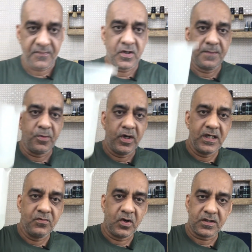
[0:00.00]
got
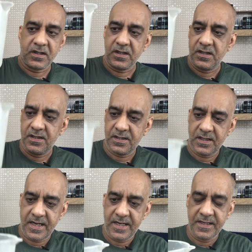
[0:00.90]
boiling water
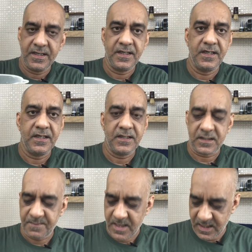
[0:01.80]
in
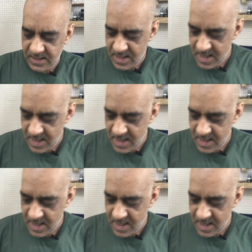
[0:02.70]
this mug.